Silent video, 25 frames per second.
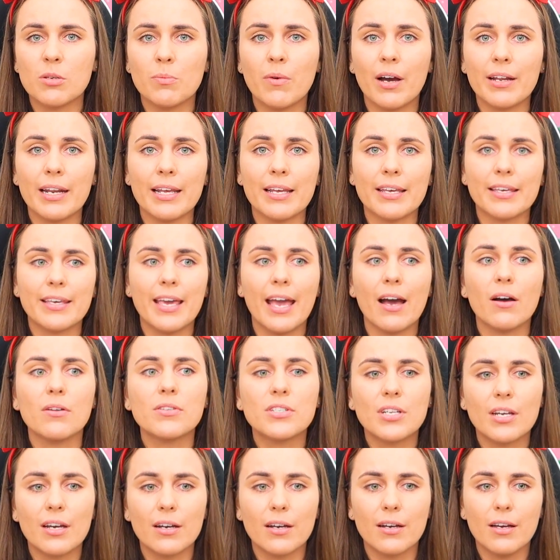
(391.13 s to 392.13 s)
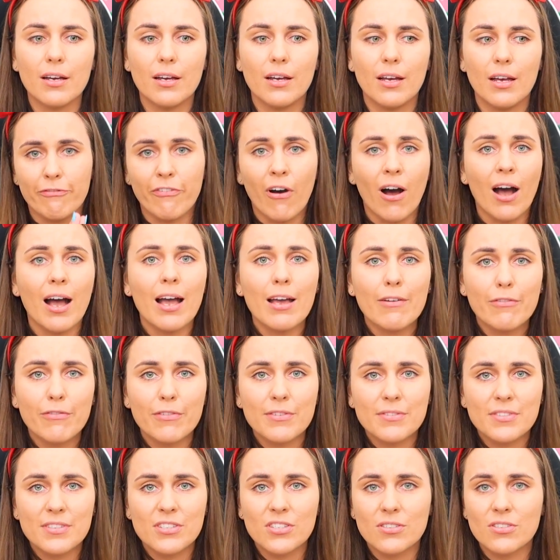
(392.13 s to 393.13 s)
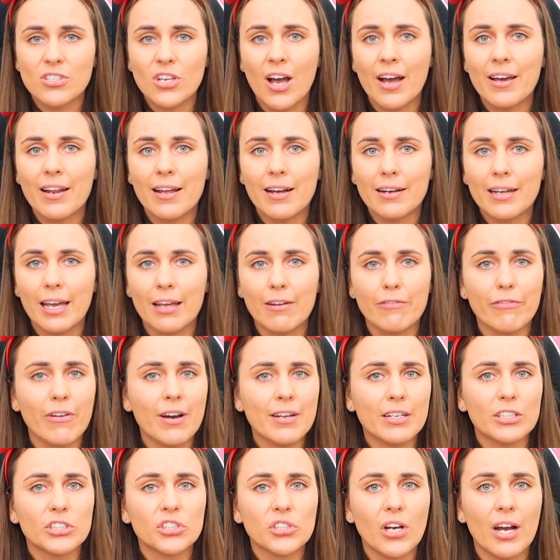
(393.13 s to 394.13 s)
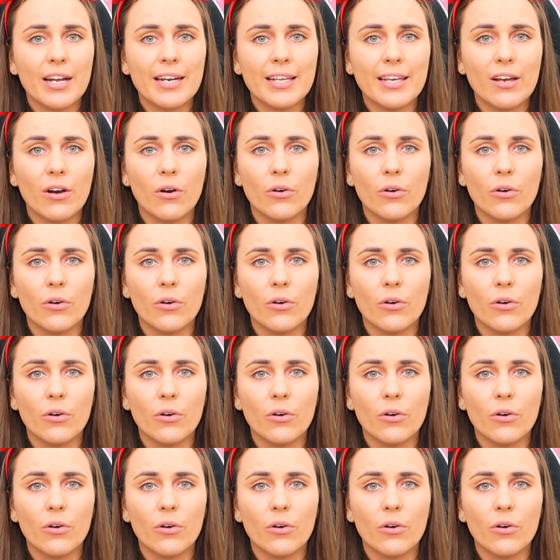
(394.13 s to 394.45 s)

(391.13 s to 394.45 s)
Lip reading: You might encounter 5 Psyduck and find a shiny,